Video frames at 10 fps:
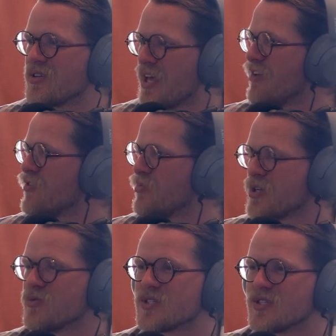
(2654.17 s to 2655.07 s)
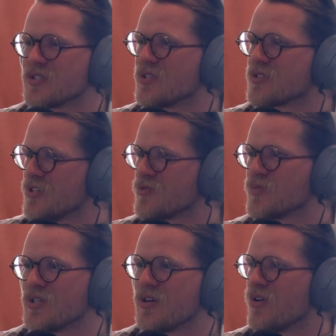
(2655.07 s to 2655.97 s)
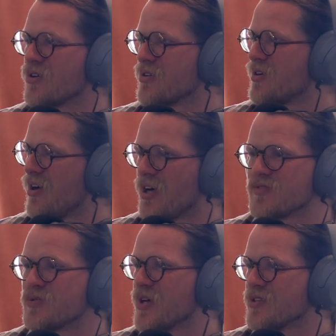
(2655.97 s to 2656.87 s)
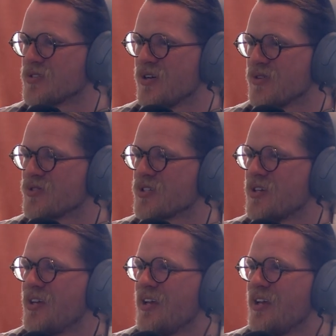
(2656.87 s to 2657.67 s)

everybody who sees this gives me $1, I'll have $2,000.